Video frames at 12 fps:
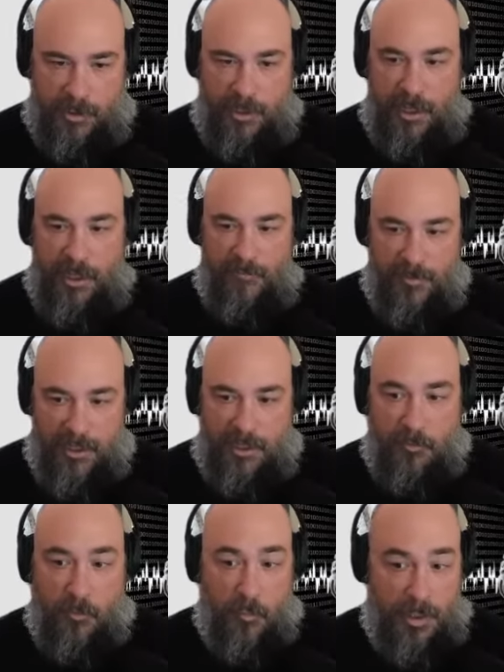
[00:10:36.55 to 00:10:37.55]
in
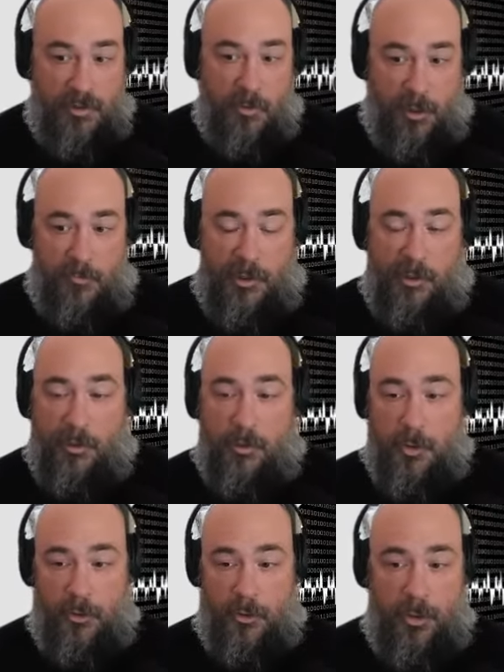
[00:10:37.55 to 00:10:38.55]
AV, we want to be in
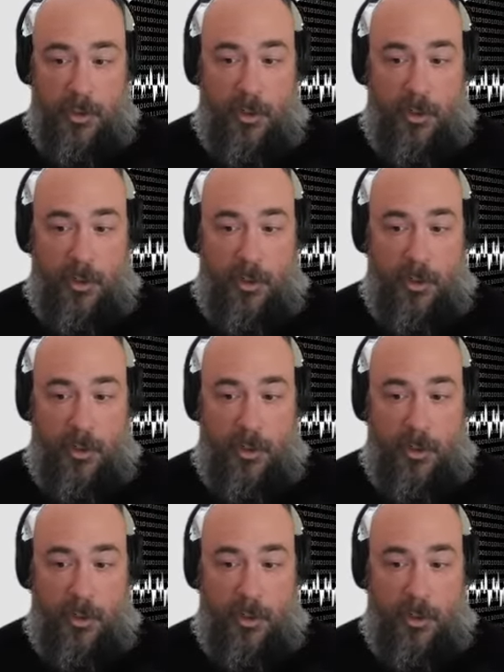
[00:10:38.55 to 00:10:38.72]
control.